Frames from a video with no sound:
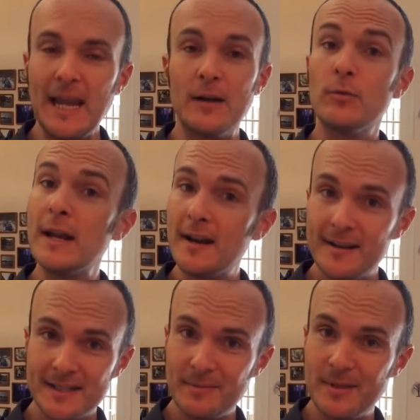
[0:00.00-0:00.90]
And
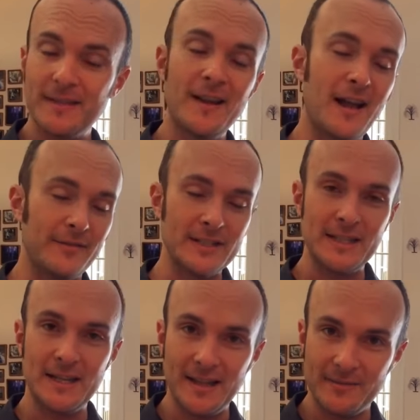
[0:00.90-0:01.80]
radon is something that
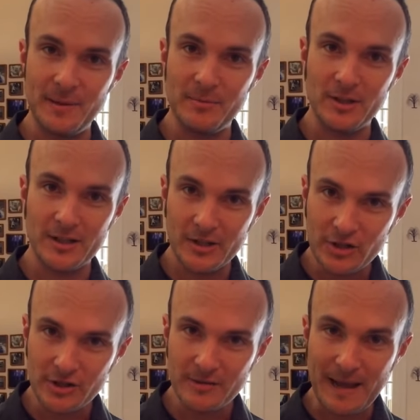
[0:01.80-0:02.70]
obviously a lot of people are
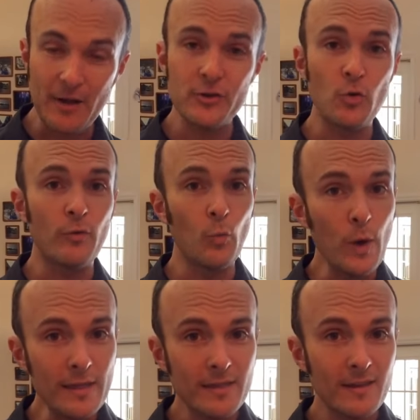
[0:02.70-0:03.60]
concerned about,
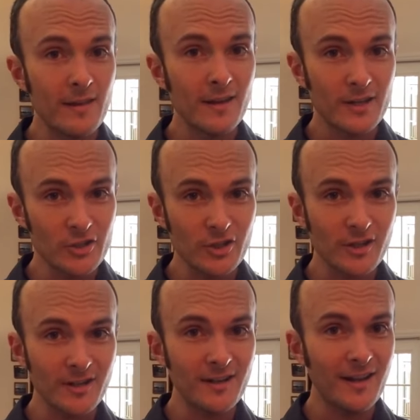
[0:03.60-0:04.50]
with
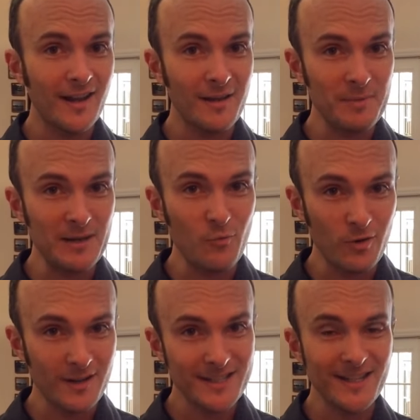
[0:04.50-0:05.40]
concern uh, being
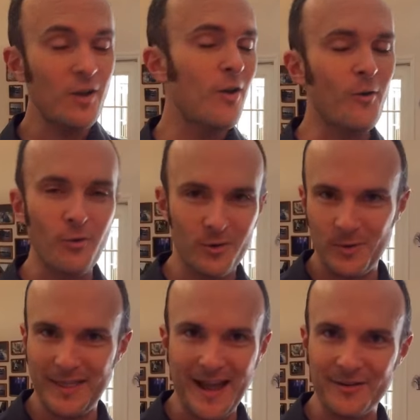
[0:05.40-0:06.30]
warranted or
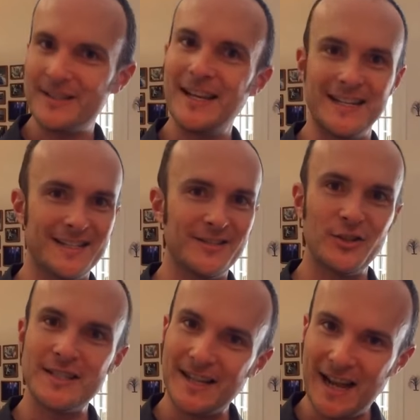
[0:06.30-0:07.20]
without. It's
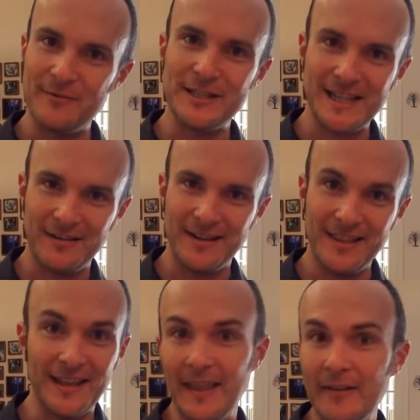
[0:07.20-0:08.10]
just a kind of a scary
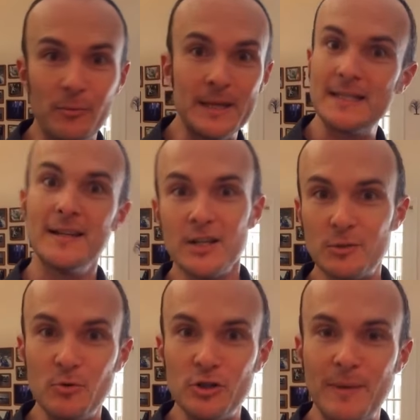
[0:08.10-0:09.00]
thing that everybody's
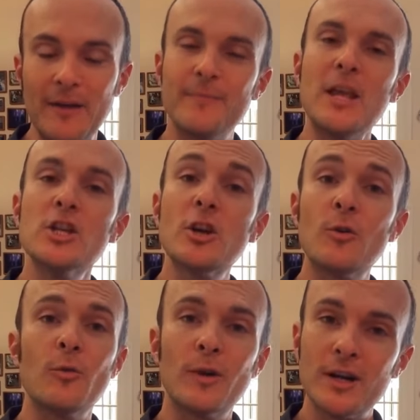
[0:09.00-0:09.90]
spooked about.
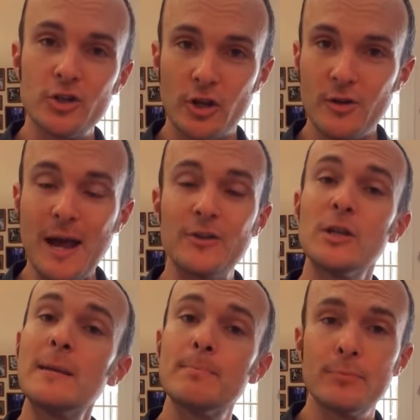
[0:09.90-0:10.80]
So we're going to show you how
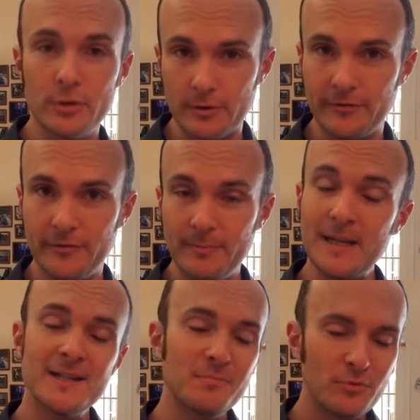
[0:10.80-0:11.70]
to get proof,
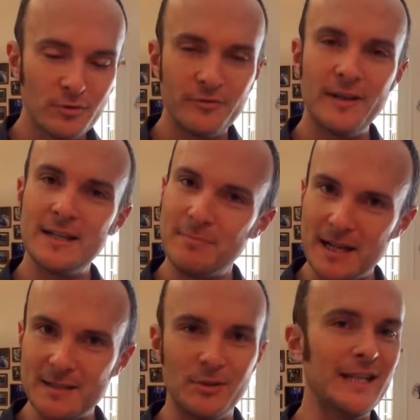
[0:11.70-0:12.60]
because proof is
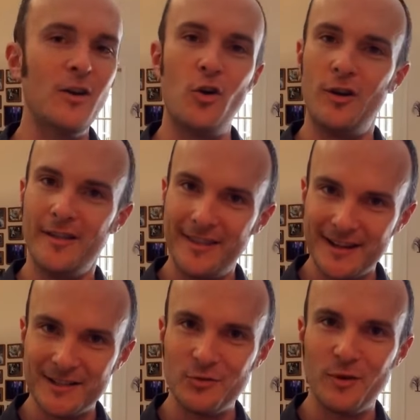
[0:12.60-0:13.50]
possible in all
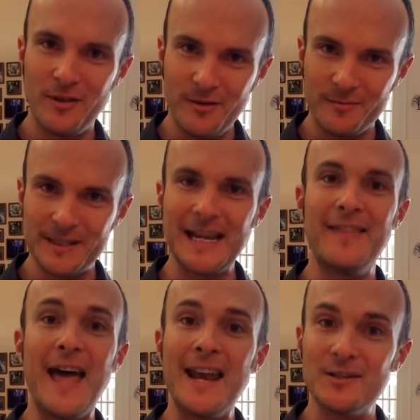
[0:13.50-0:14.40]
things with homes,
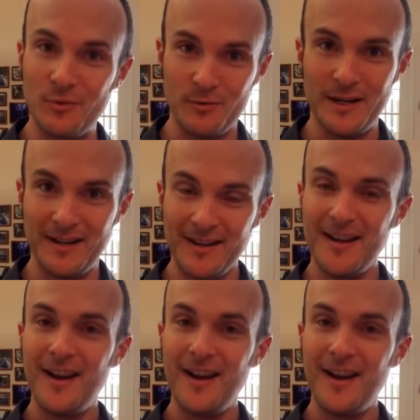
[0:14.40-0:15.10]
and that is what we